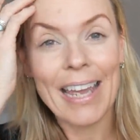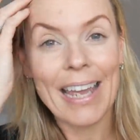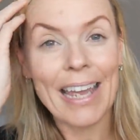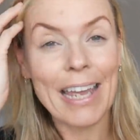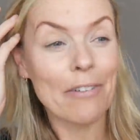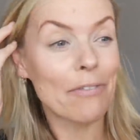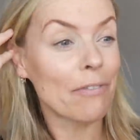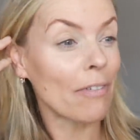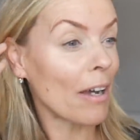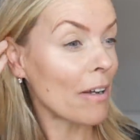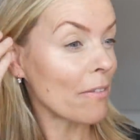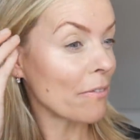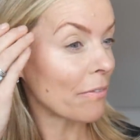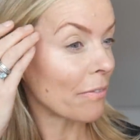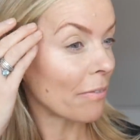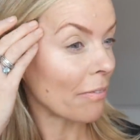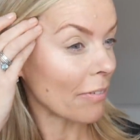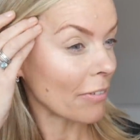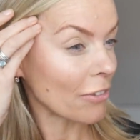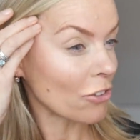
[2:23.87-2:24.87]
If I've
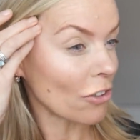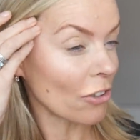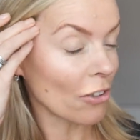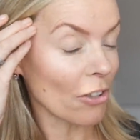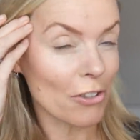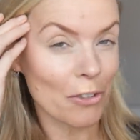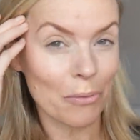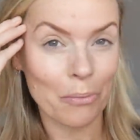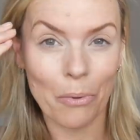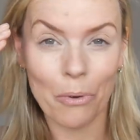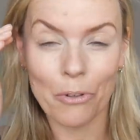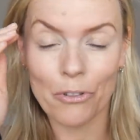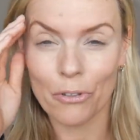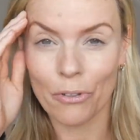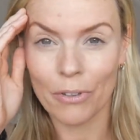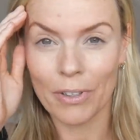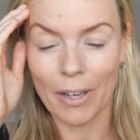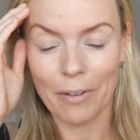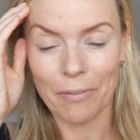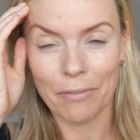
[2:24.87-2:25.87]
drunk lots of
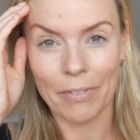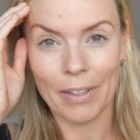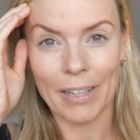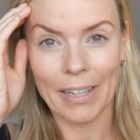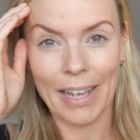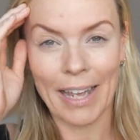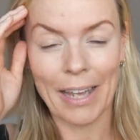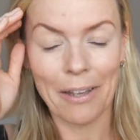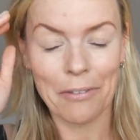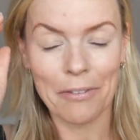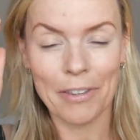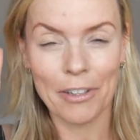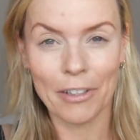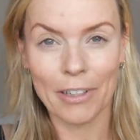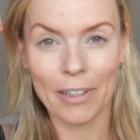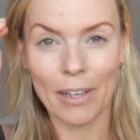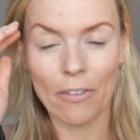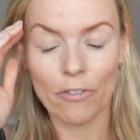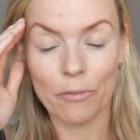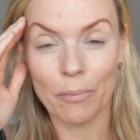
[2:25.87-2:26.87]
water and I'm feeling healthy
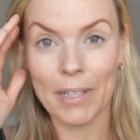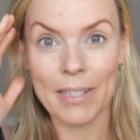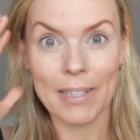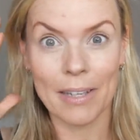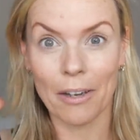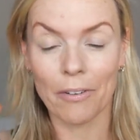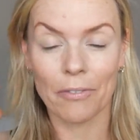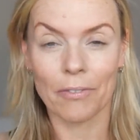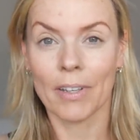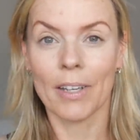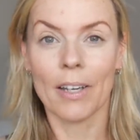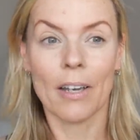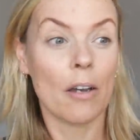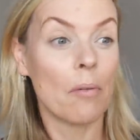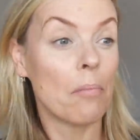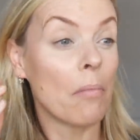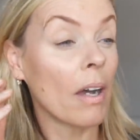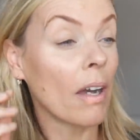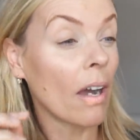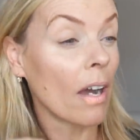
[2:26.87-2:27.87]
looking after myself,
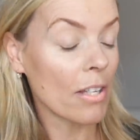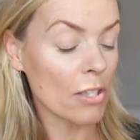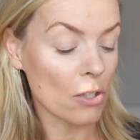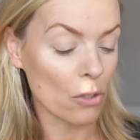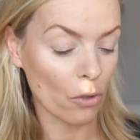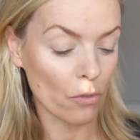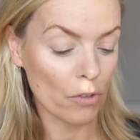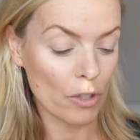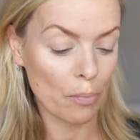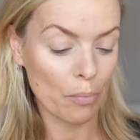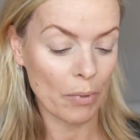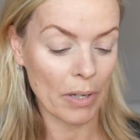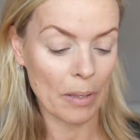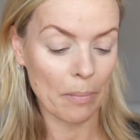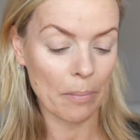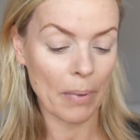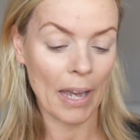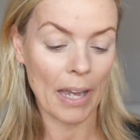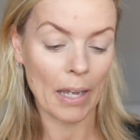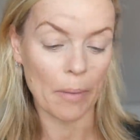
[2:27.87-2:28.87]
my eyes sort of
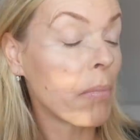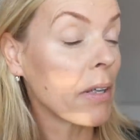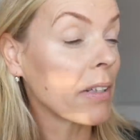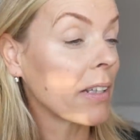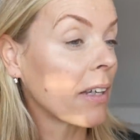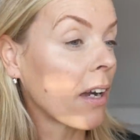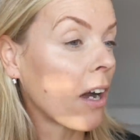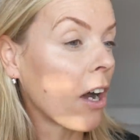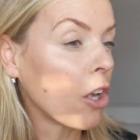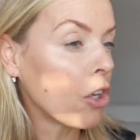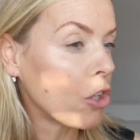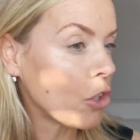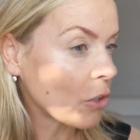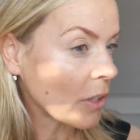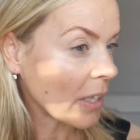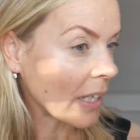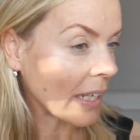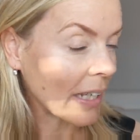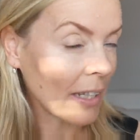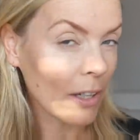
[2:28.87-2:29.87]
spring back, but they are
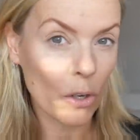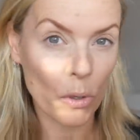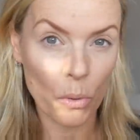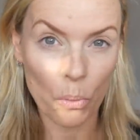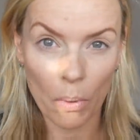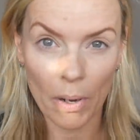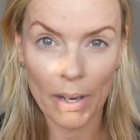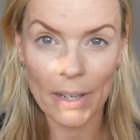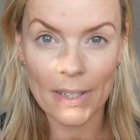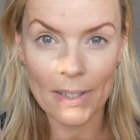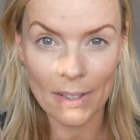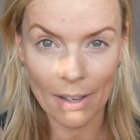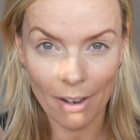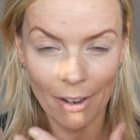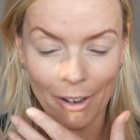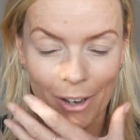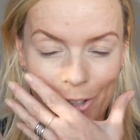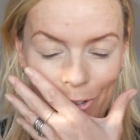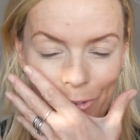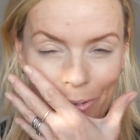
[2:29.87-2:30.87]
looking quite
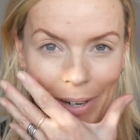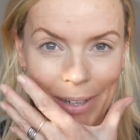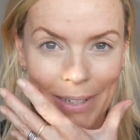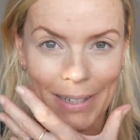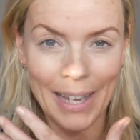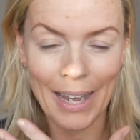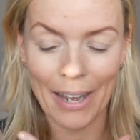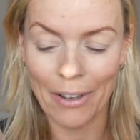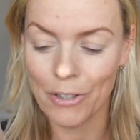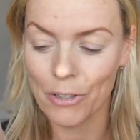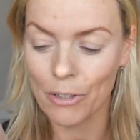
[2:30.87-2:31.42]
tired right now.